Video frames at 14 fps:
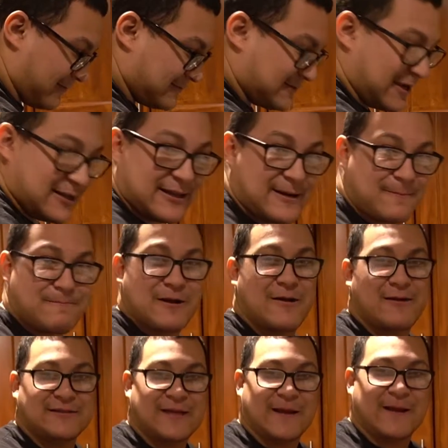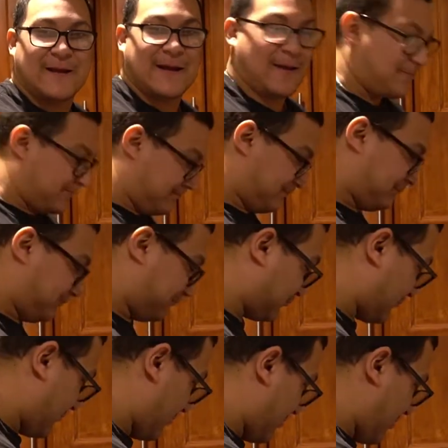Nothing like a beer at 10 a.m.
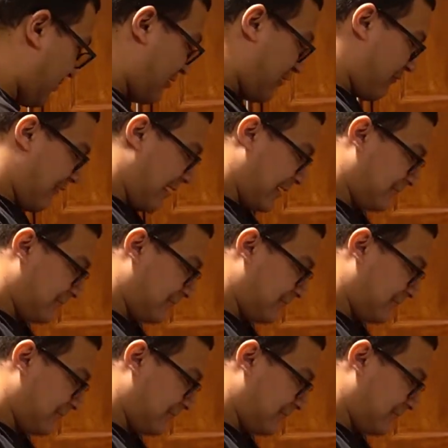Alright.